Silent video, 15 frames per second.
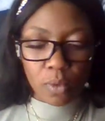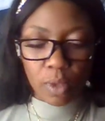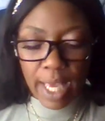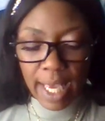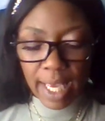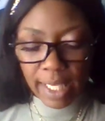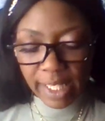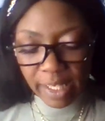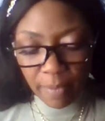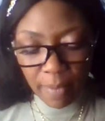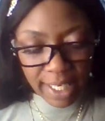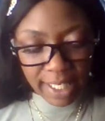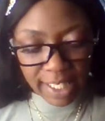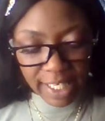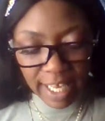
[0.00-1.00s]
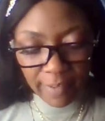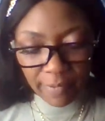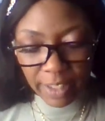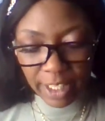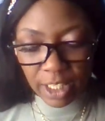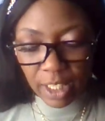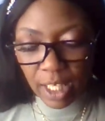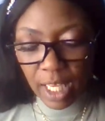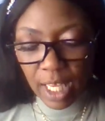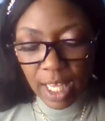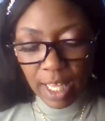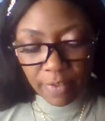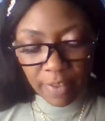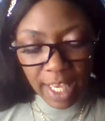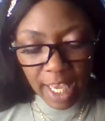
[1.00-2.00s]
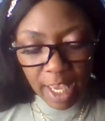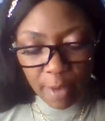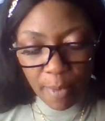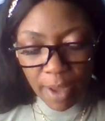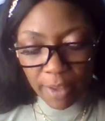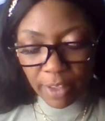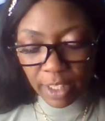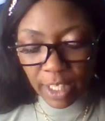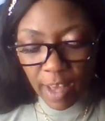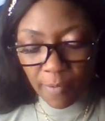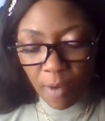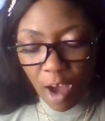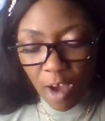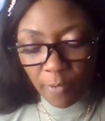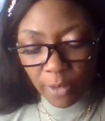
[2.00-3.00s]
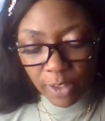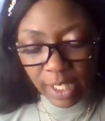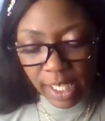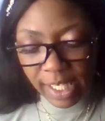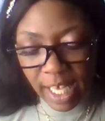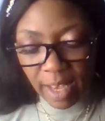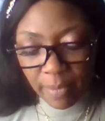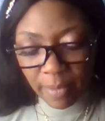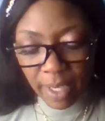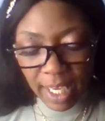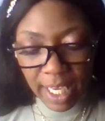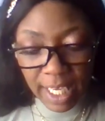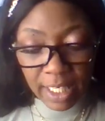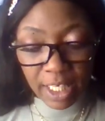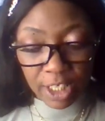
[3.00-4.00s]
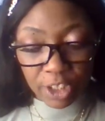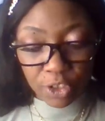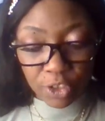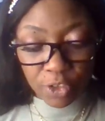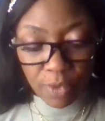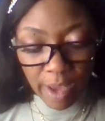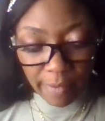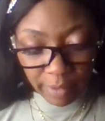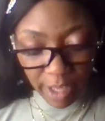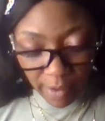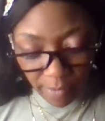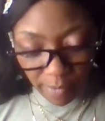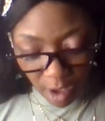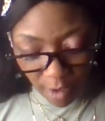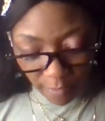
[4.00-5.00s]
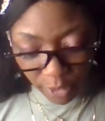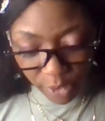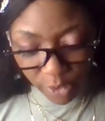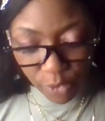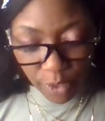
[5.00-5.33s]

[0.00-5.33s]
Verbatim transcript: Okay, somebody's definitely thinking about the love offers that's coming in because you do have love offers.